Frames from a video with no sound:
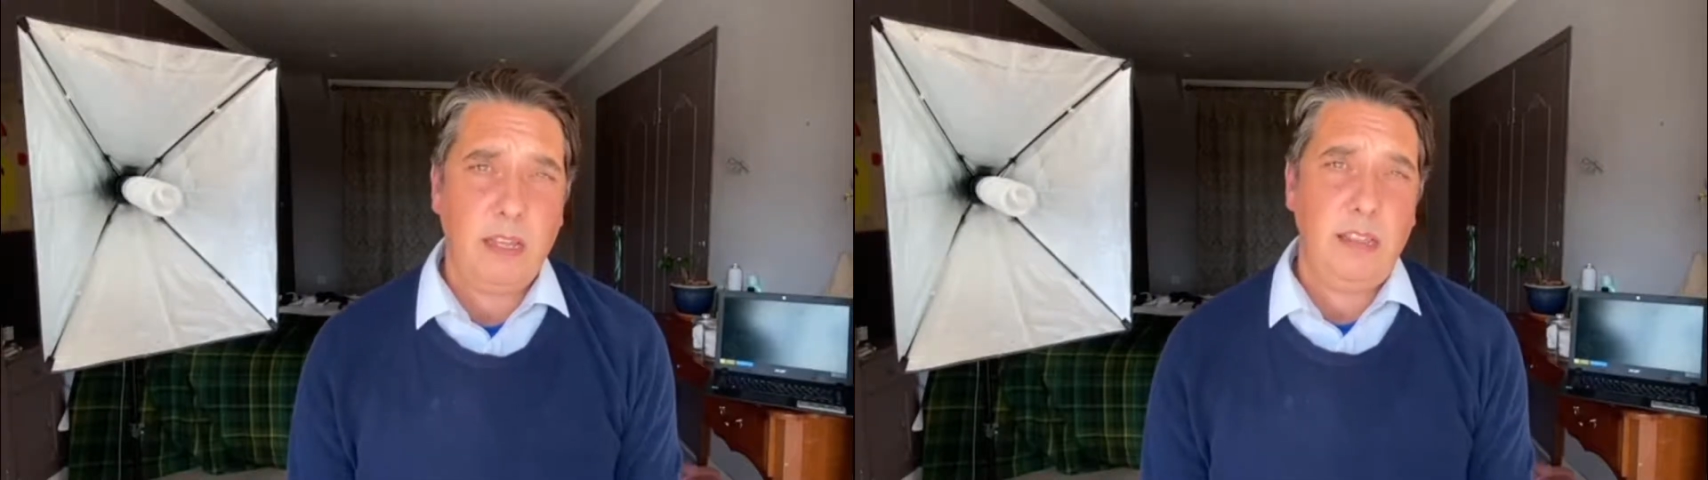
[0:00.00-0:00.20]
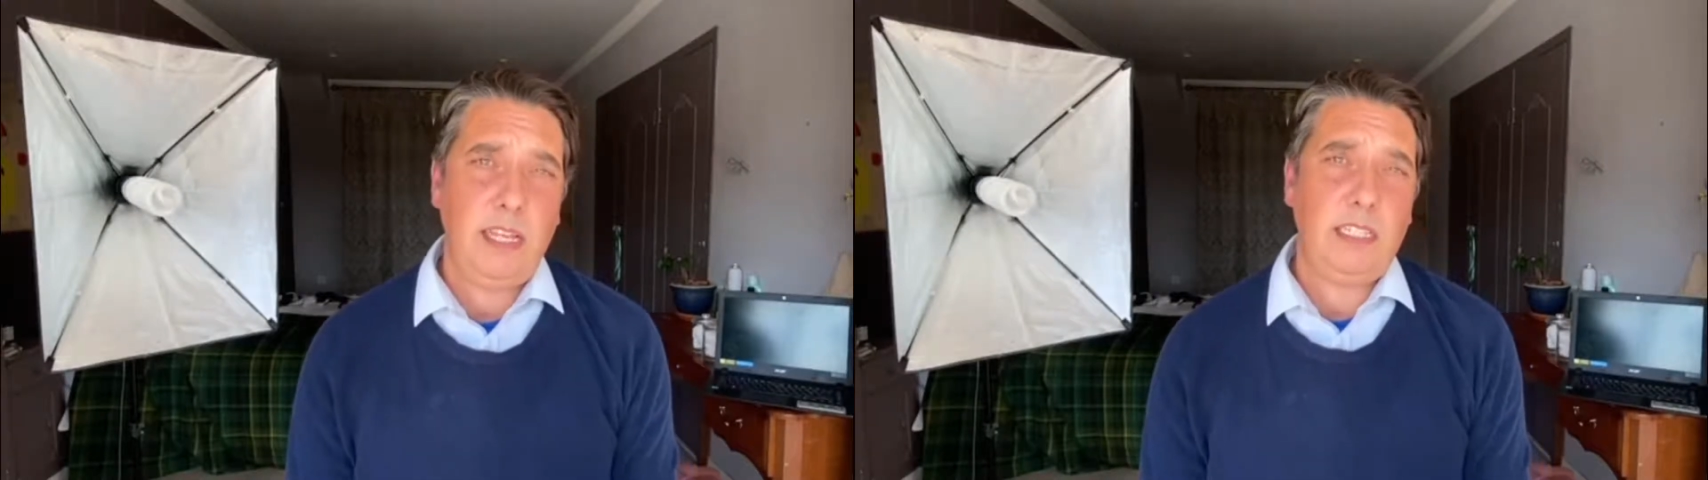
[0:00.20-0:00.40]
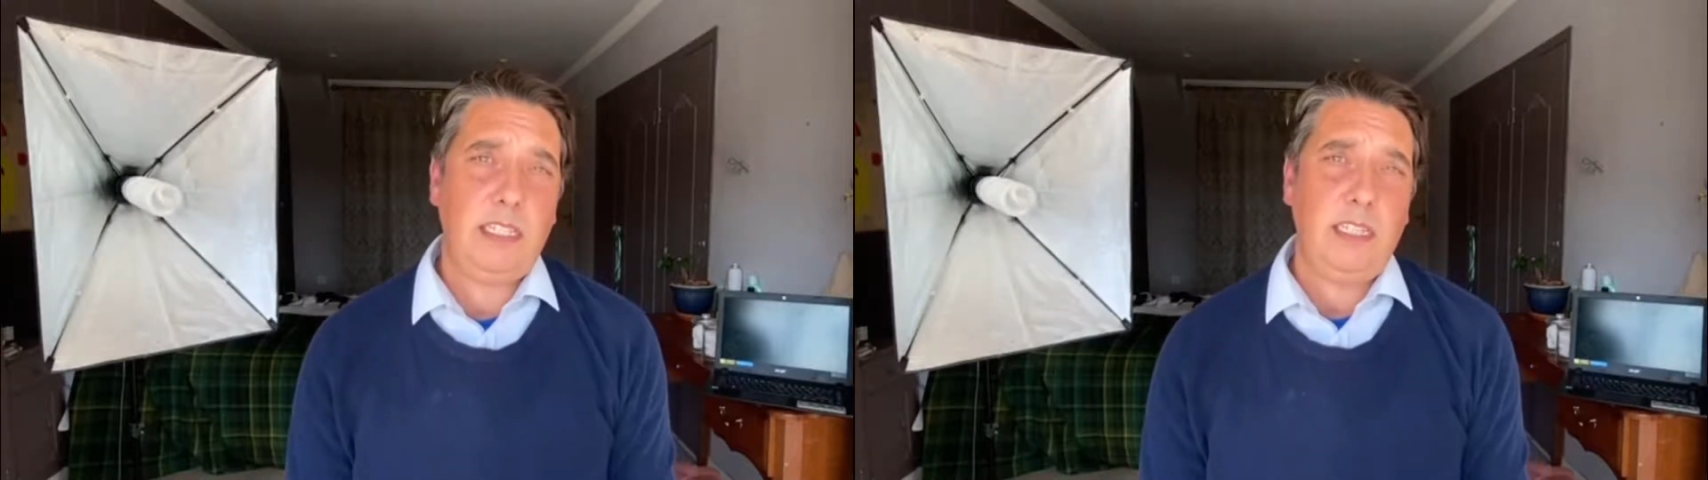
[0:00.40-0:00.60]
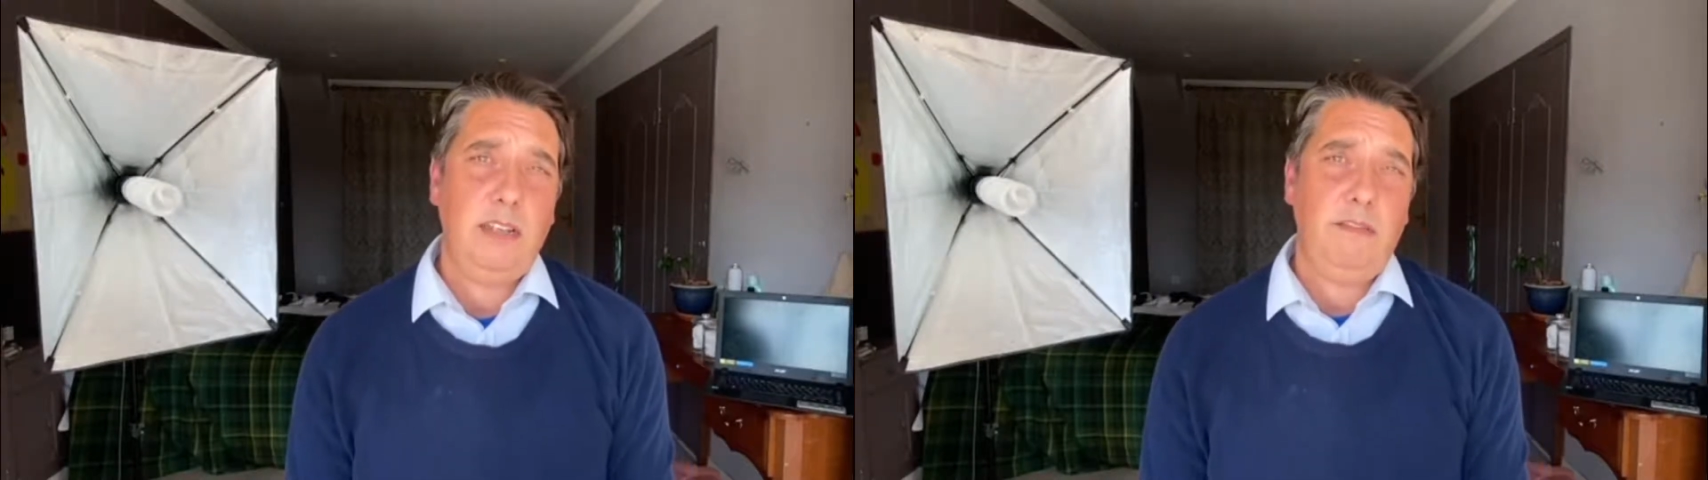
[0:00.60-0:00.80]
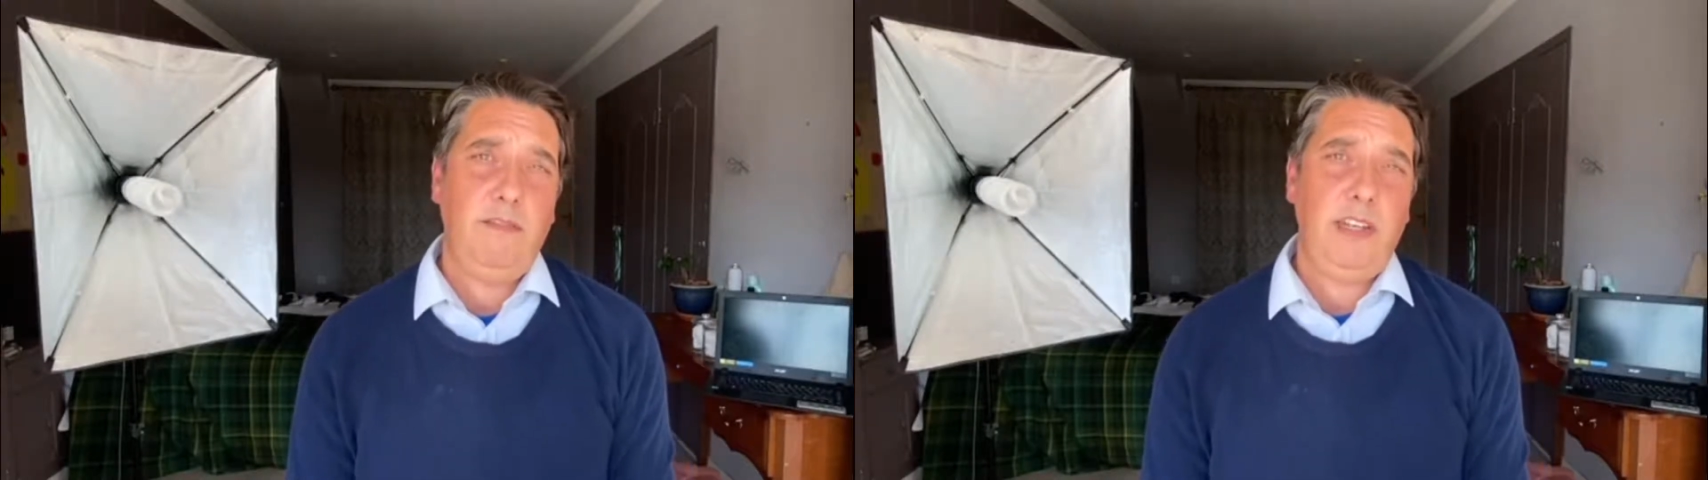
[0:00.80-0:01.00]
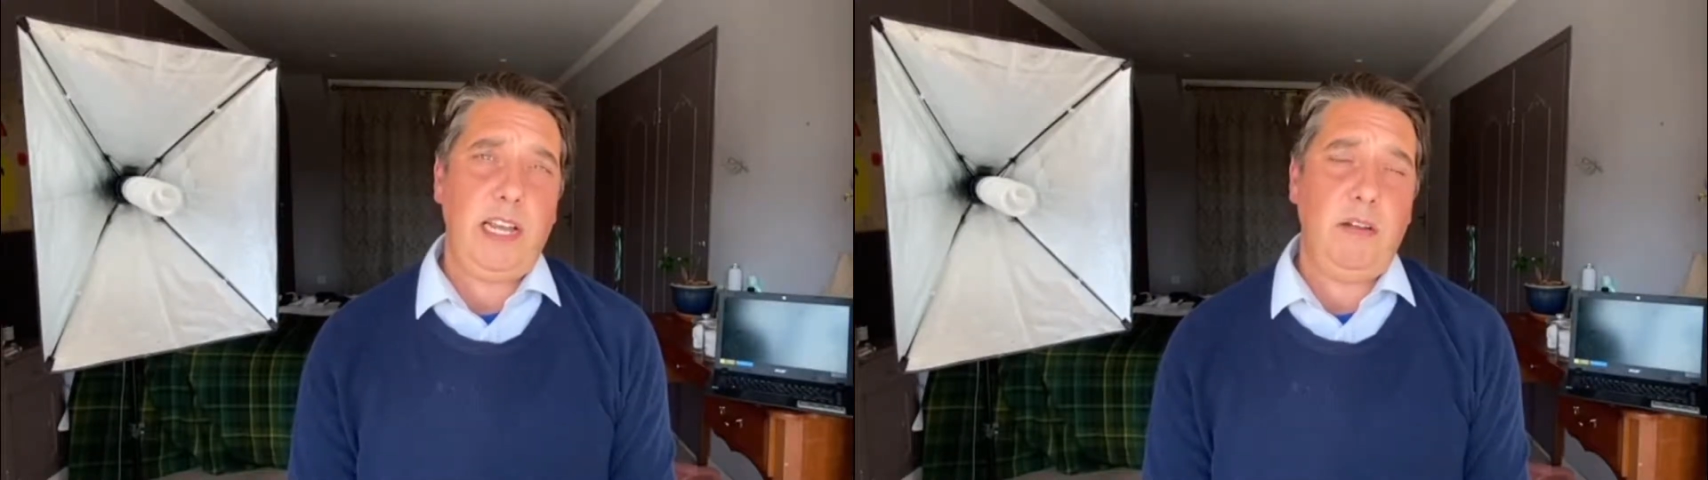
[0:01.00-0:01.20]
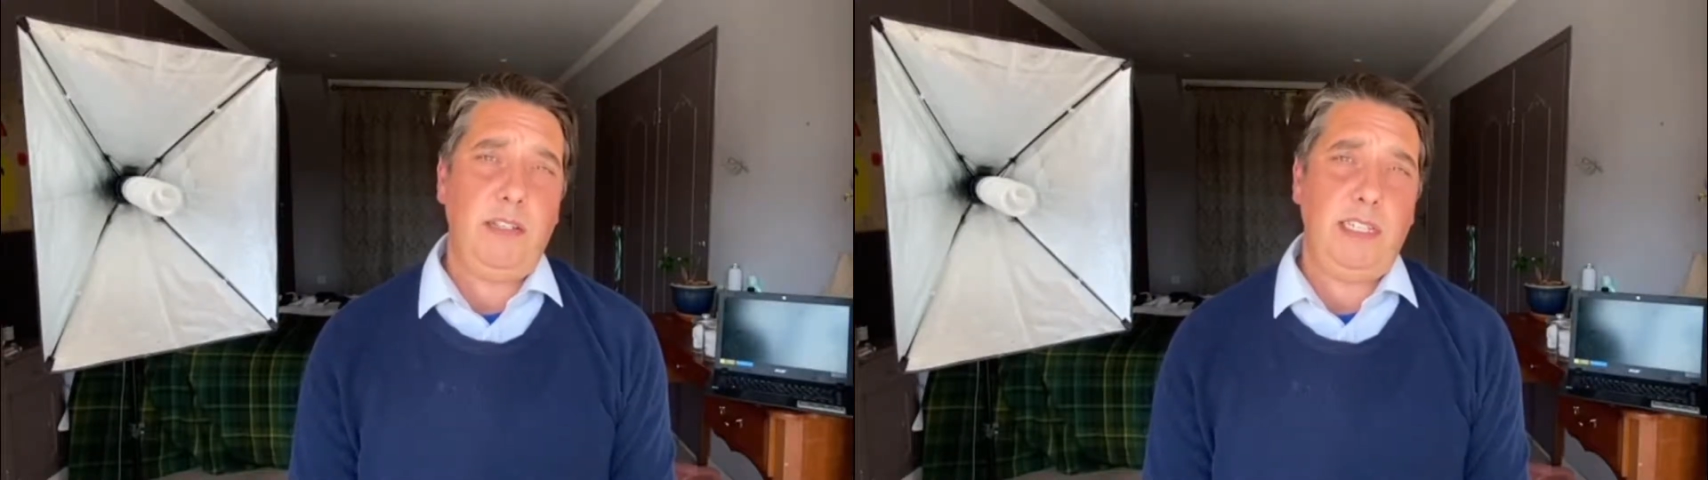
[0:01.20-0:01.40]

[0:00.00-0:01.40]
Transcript: This video and